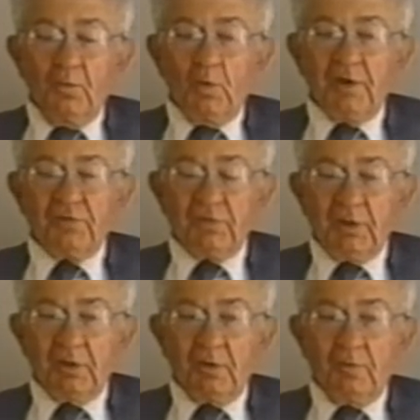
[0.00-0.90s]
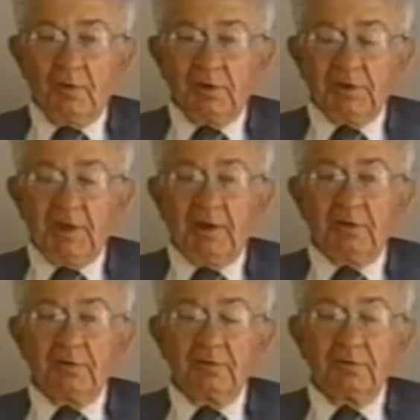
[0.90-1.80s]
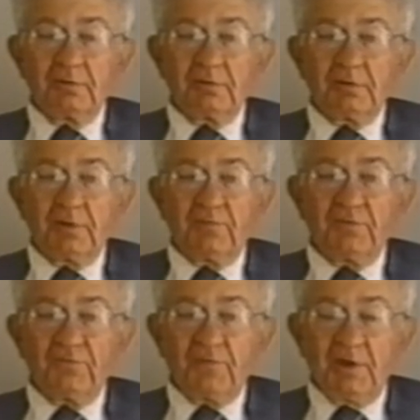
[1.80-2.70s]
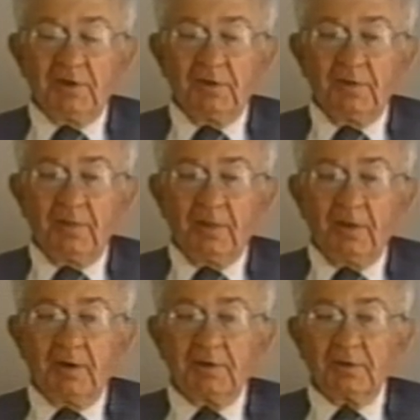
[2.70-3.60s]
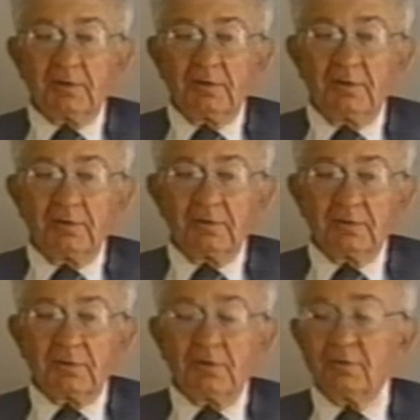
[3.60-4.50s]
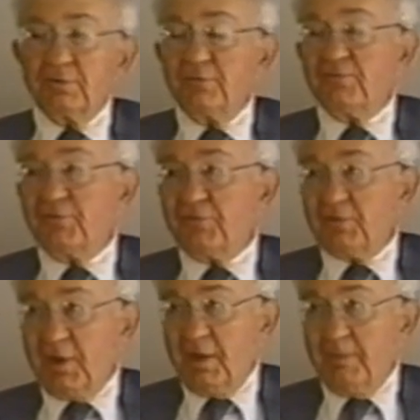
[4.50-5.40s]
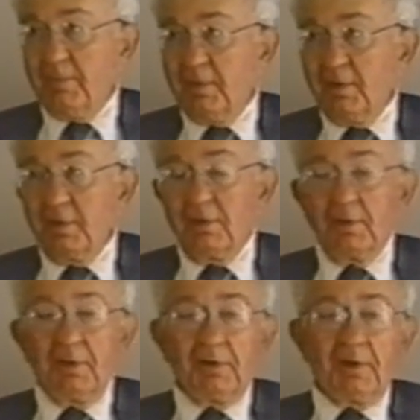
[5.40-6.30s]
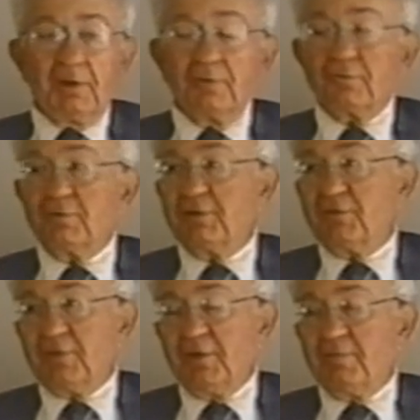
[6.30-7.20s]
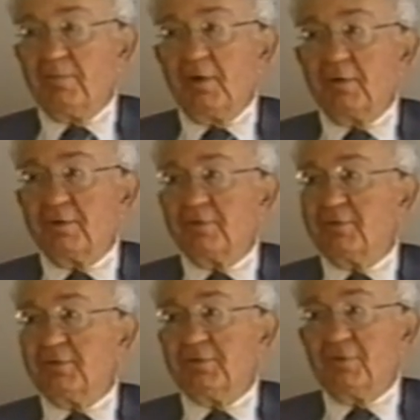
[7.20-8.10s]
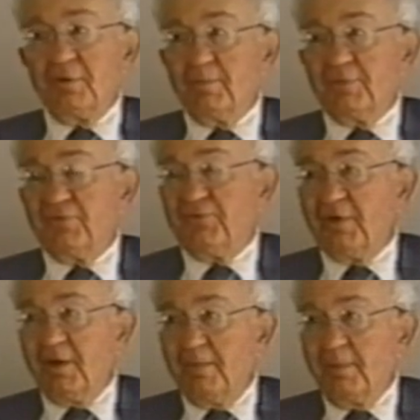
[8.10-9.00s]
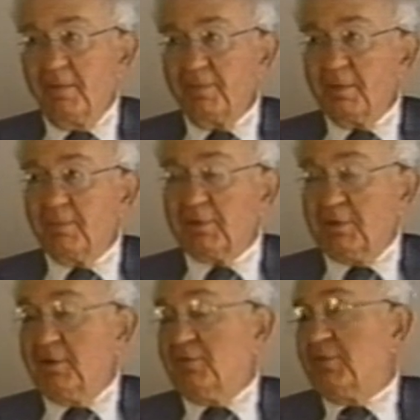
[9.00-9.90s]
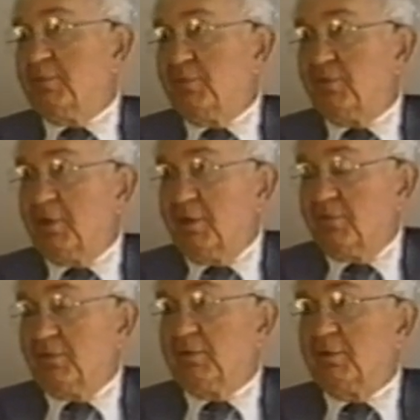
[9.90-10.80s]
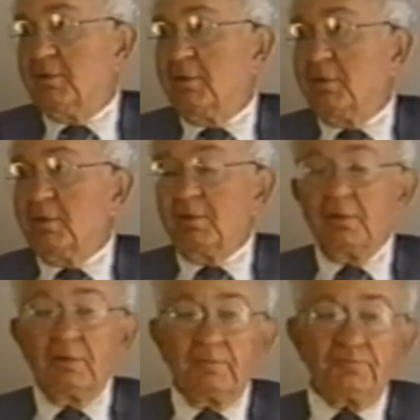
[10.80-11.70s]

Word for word: was the coordinator of the final article code the first time, and I don't criticize Braucher. It's an enormous job, but there are some mistakes in it. Uh,